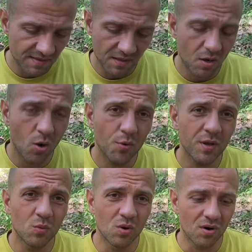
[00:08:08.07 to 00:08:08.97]
the
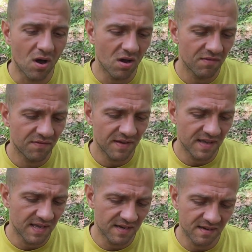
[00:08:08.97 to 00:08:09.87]
coating wore off
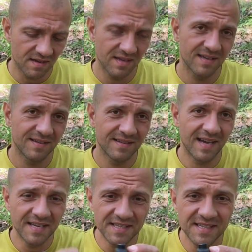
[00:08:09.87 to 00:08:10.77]
and
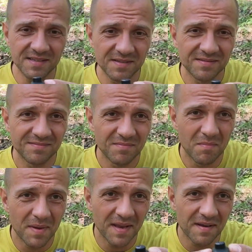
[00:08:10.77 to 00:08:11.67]
I did
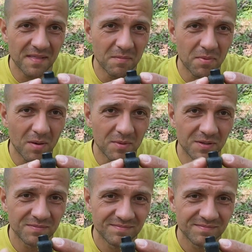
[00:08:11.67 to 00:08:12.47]
bend the pummel